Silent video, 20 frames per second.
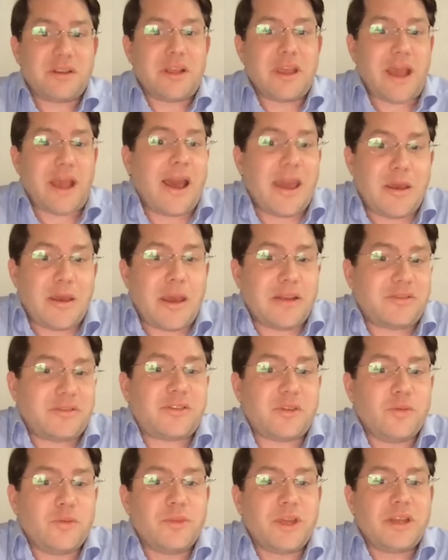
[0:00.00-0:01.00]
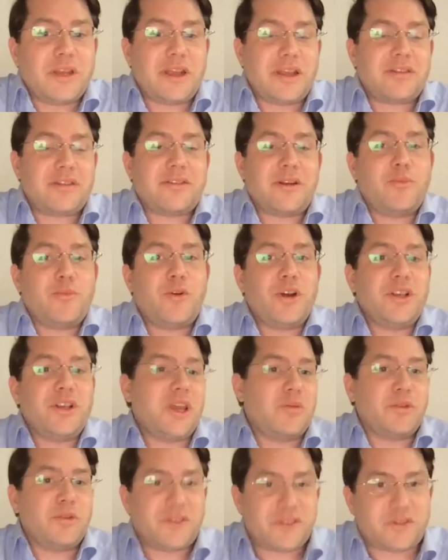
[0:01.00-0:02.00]
I assume that at some point they
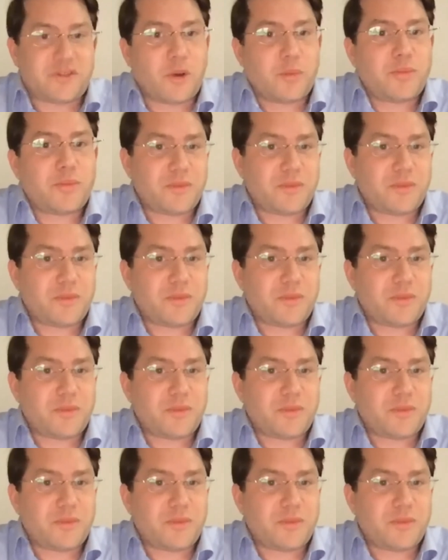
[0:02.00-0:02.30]
will stop